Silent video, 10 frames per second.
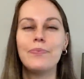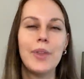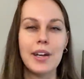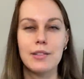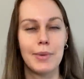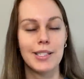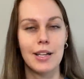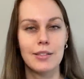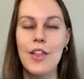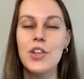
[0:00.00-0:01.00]
That doesn't make
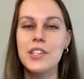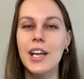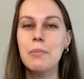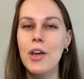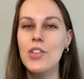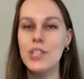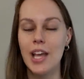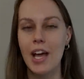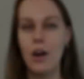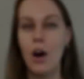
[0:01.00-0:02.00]
sense. The second myth is
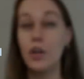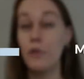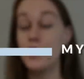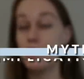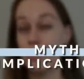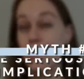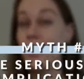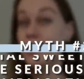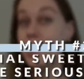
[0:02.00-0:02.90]
that artificial sweeteners